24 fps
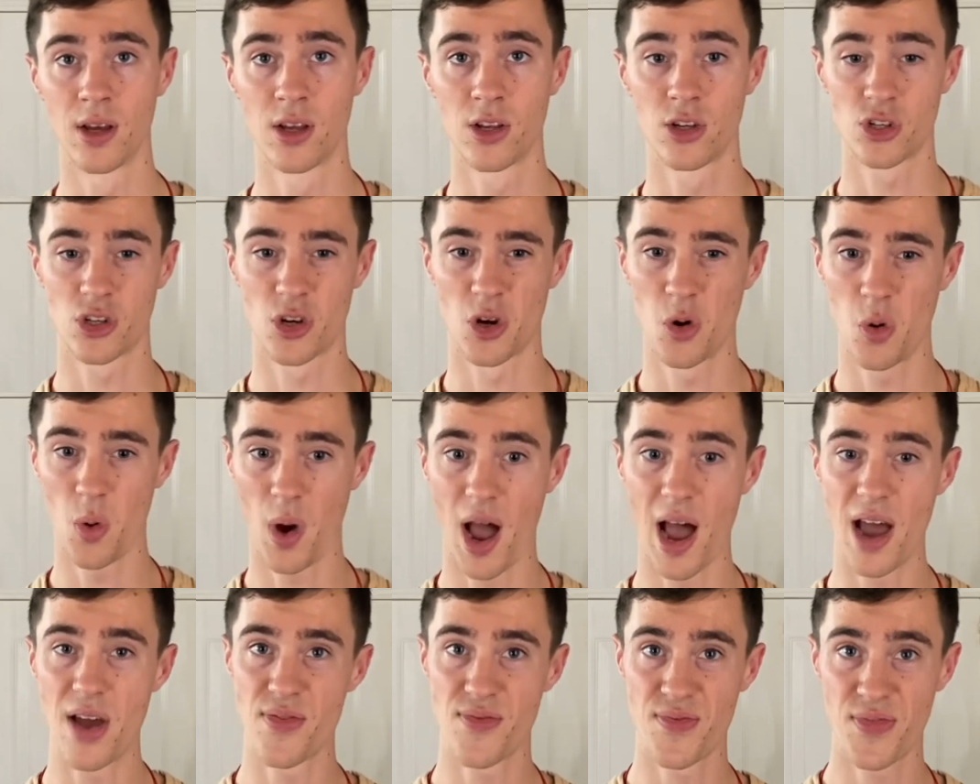So
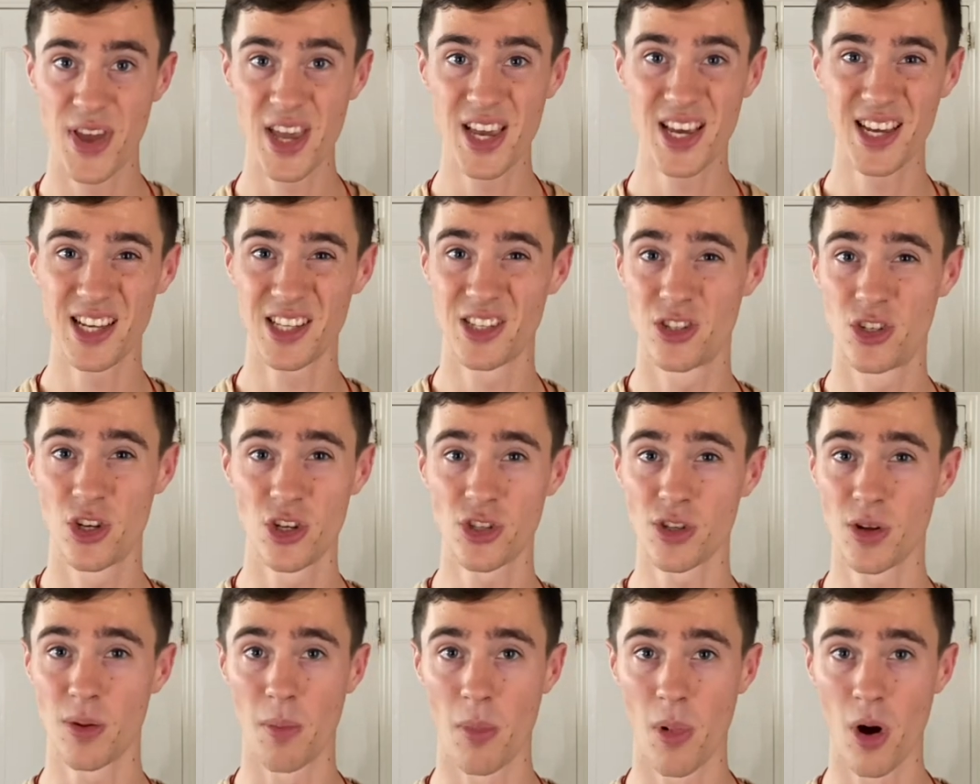I think it's
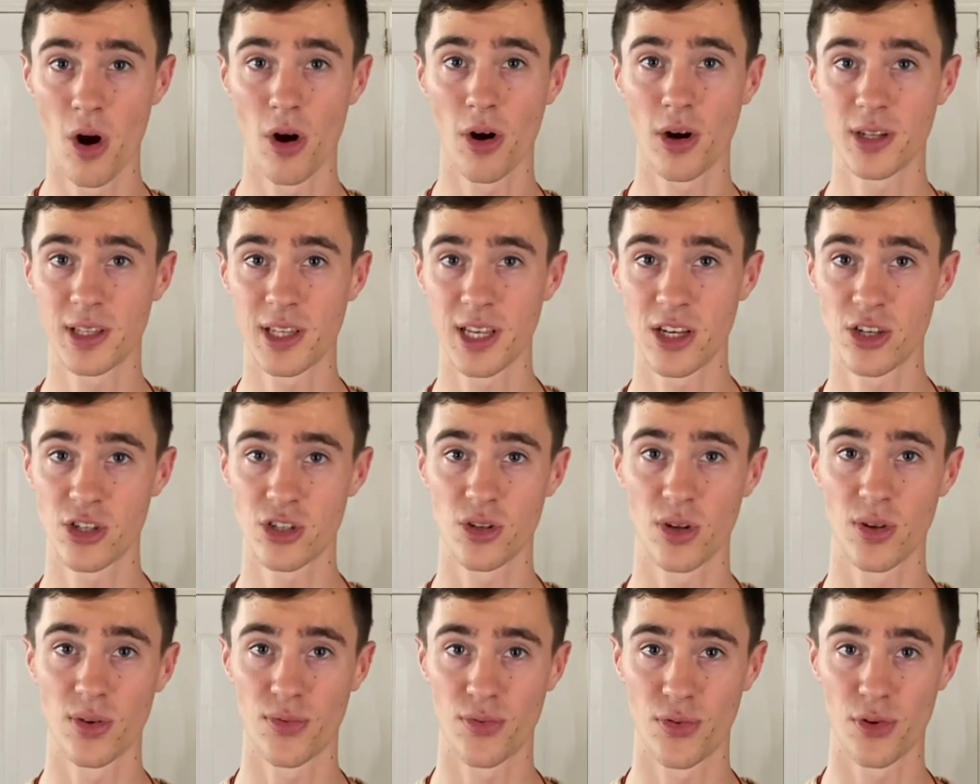just a marketing
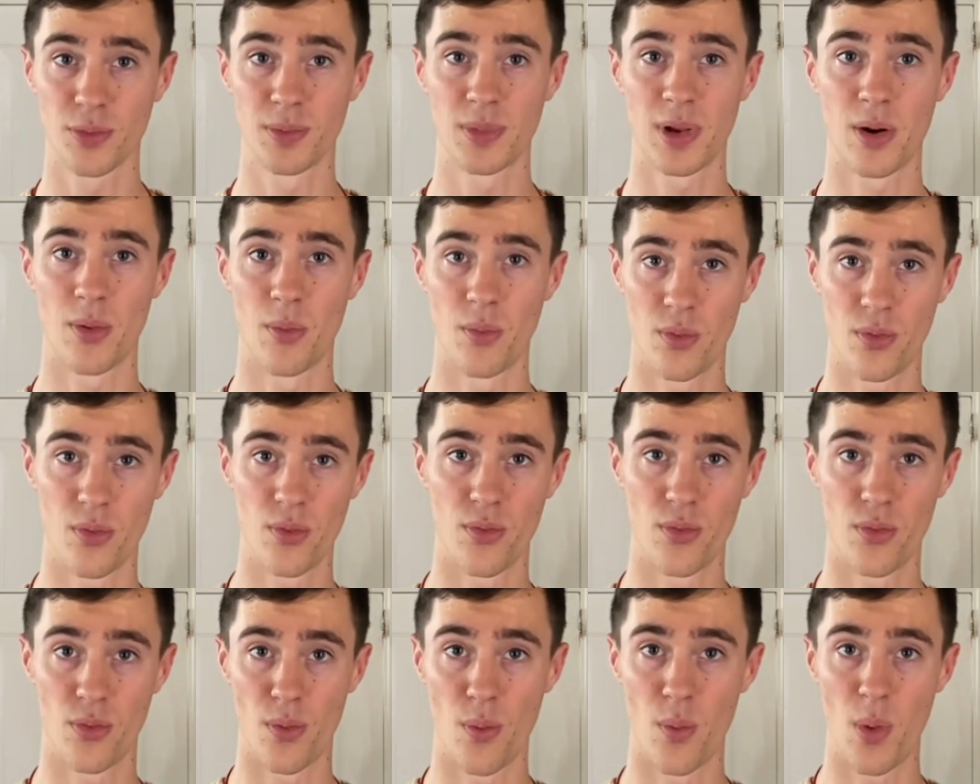stunt from their
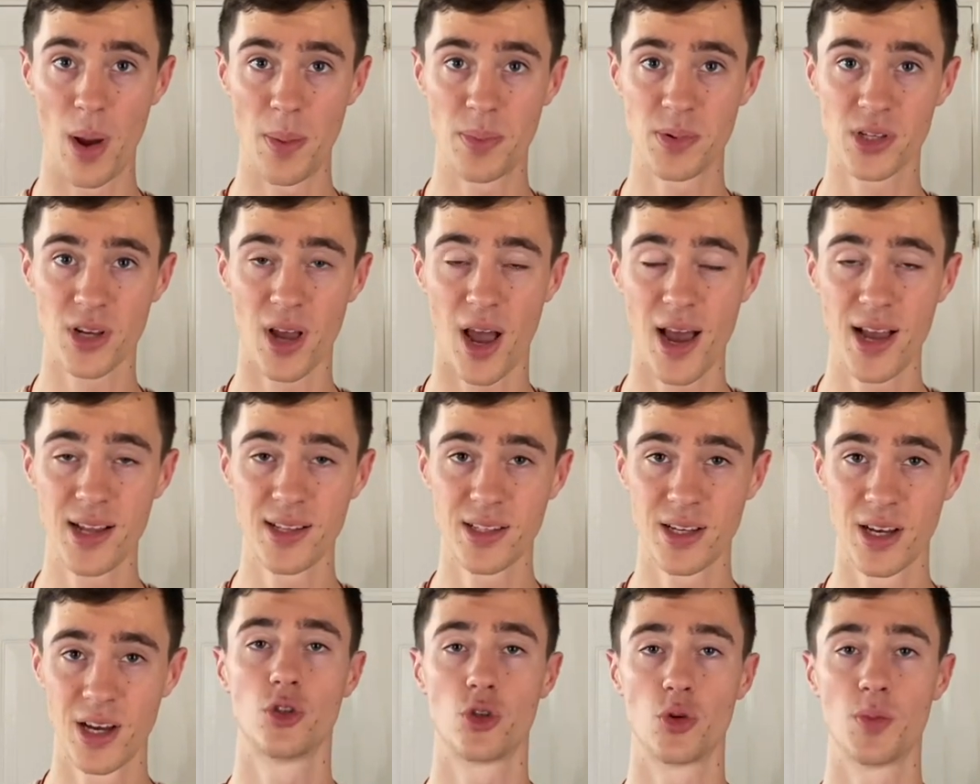website
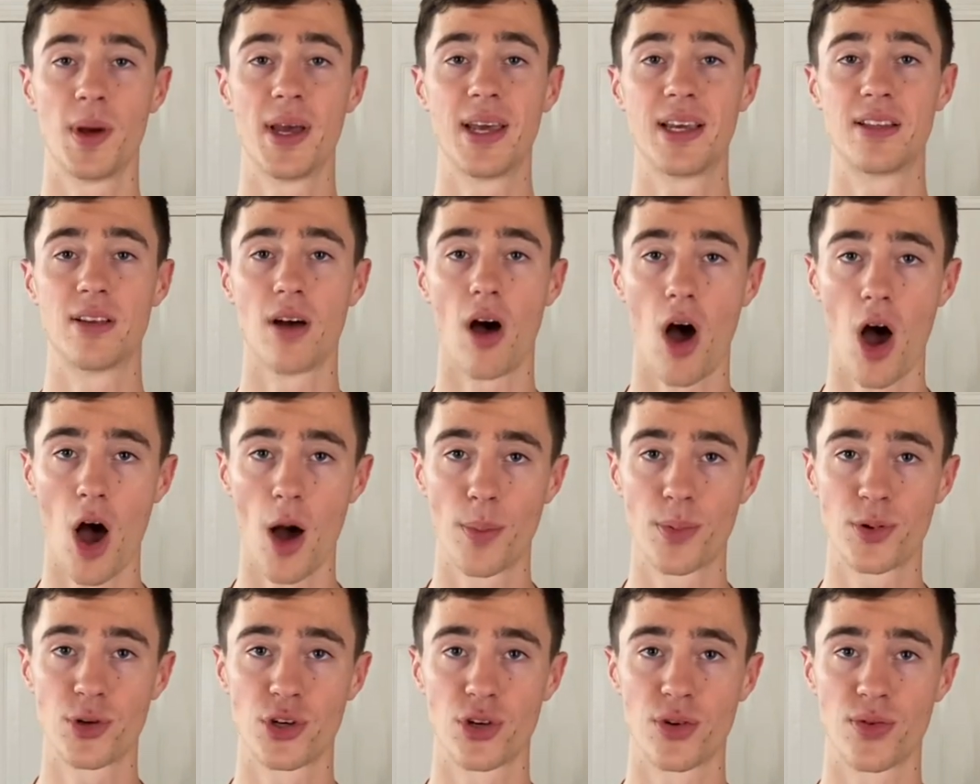to make the
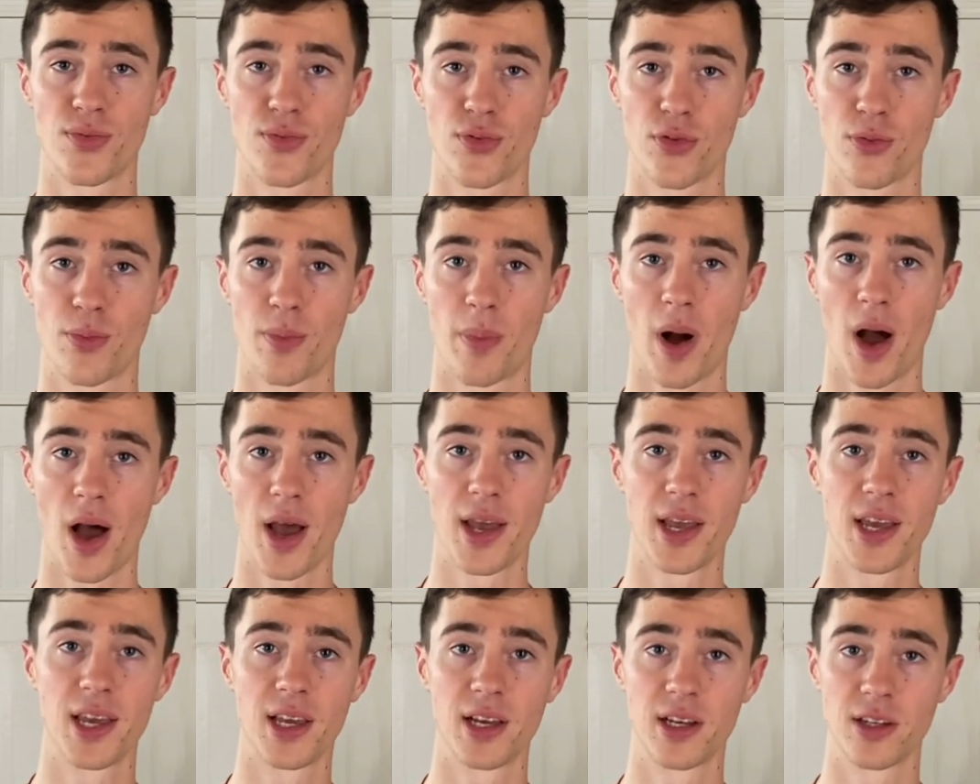option for
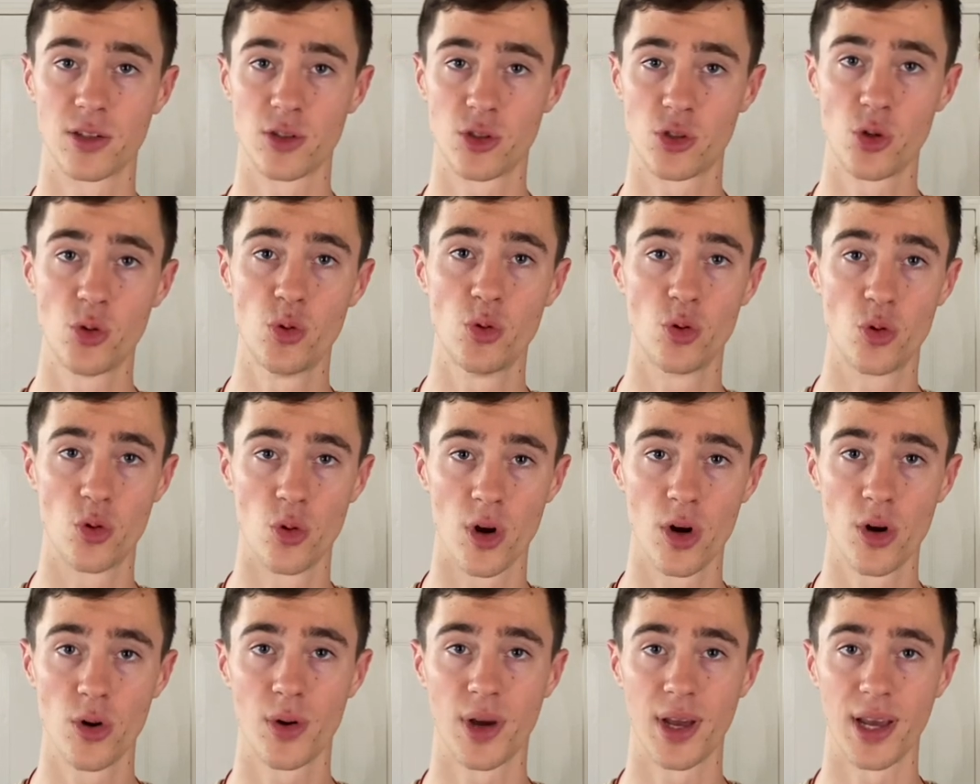buying two
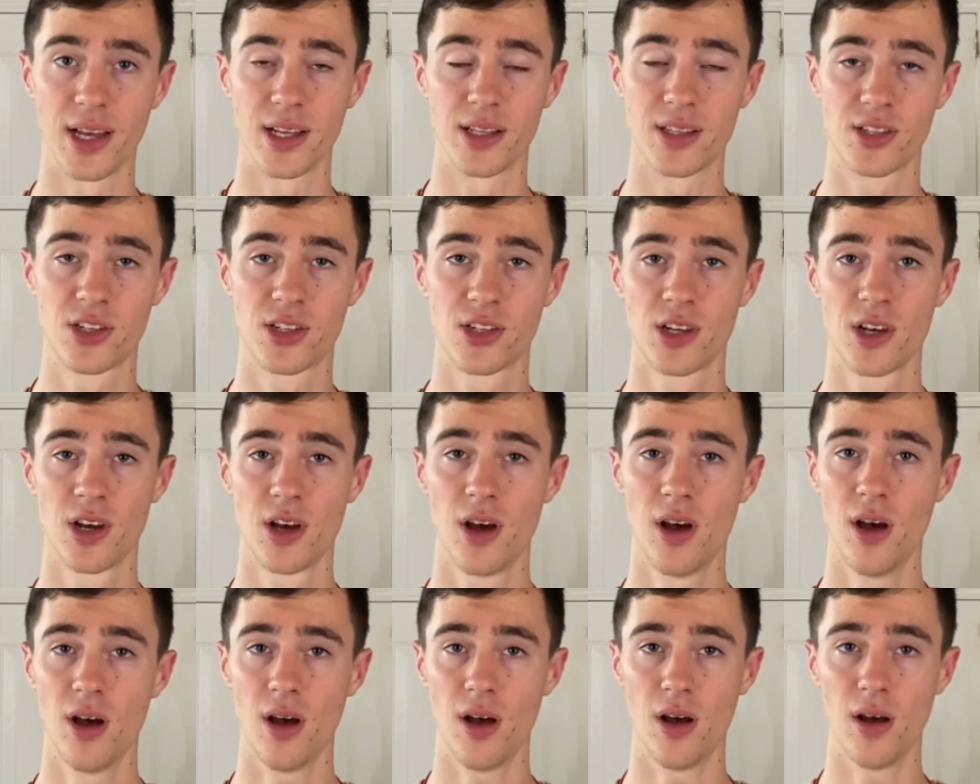grow kits
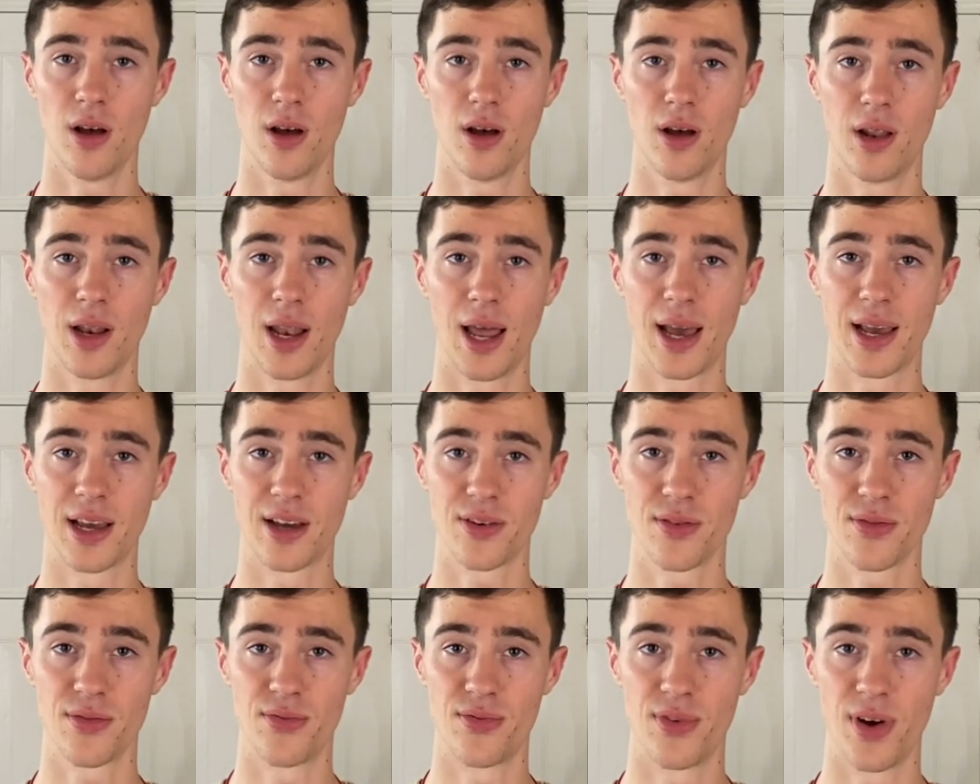uh,
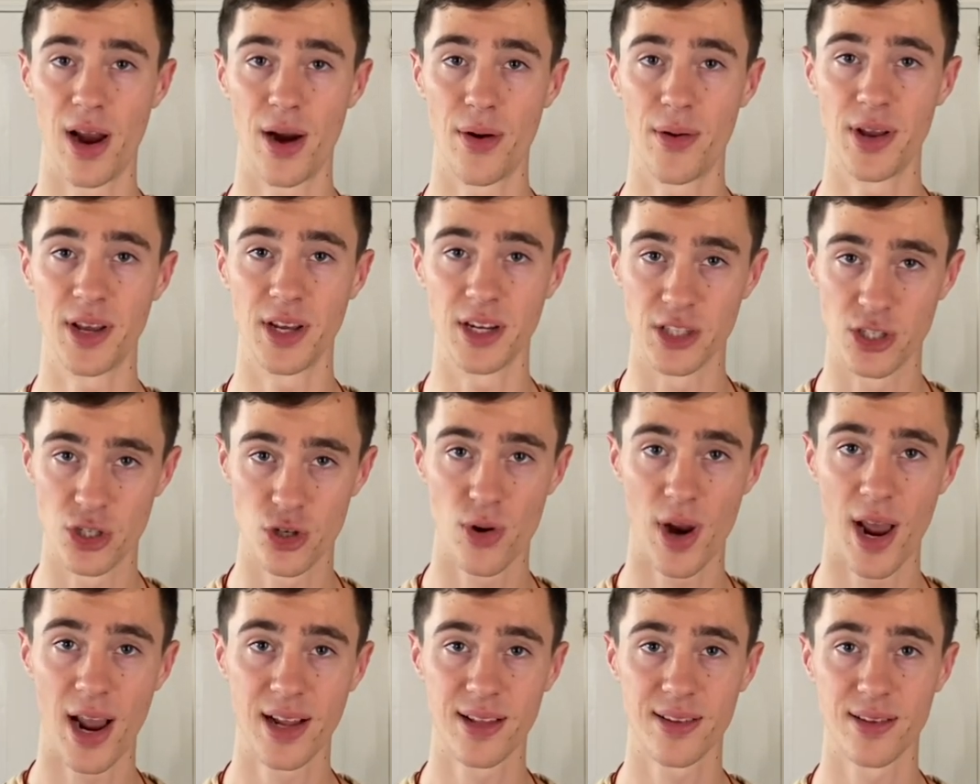like very
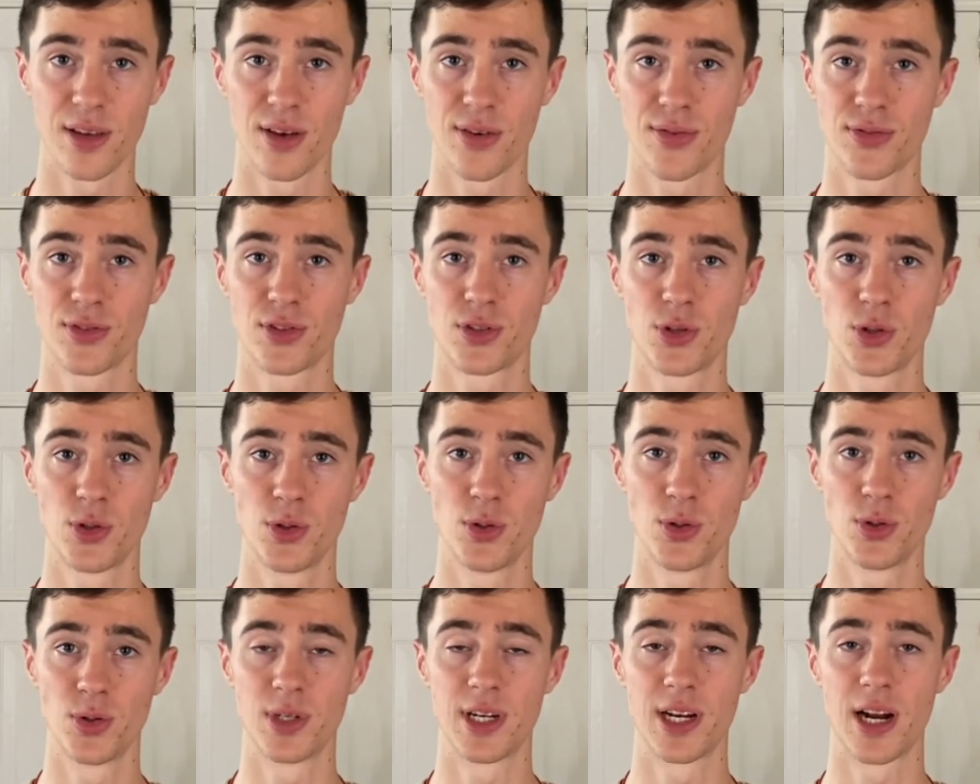attractive
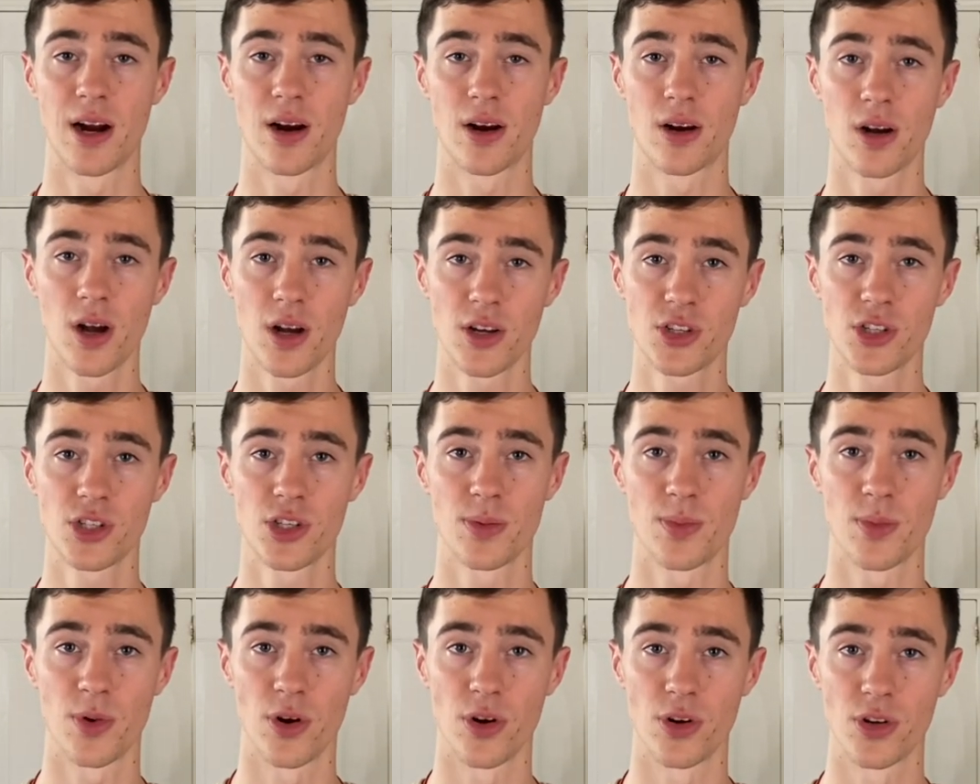to their
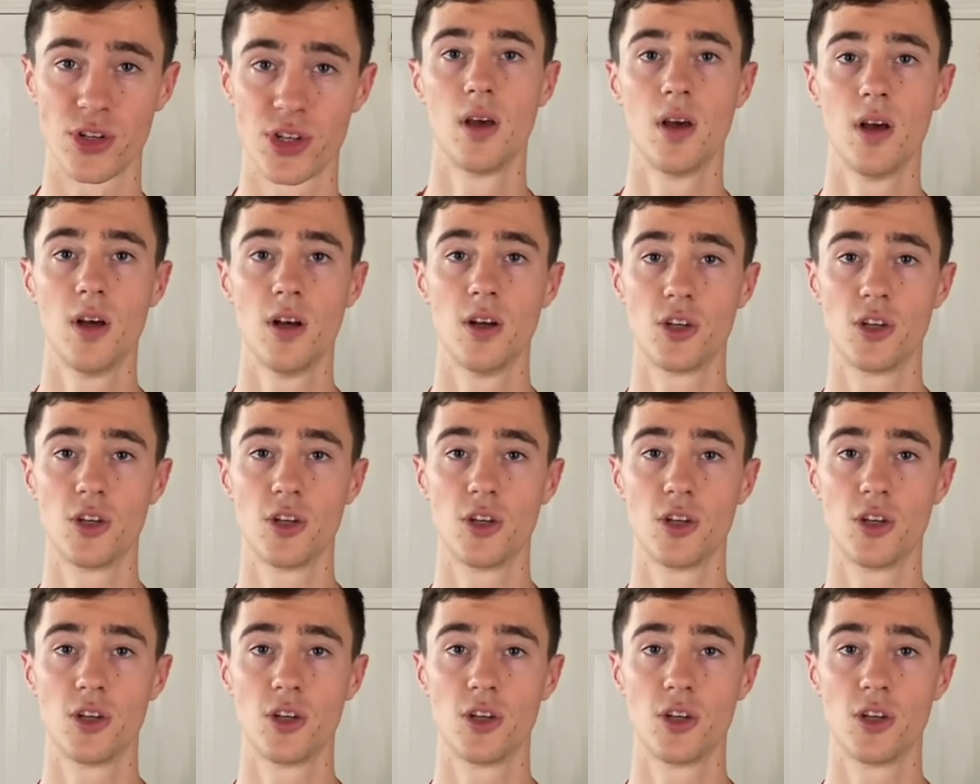customers.